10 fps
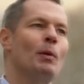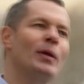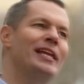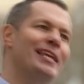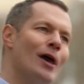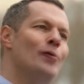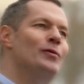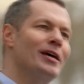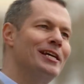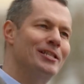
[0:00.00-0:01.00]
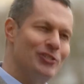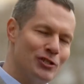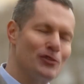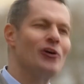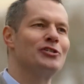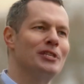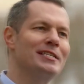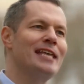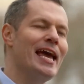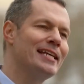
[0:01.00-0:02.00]
but we know that
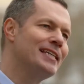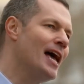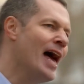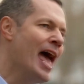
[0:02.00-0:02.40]
construction sector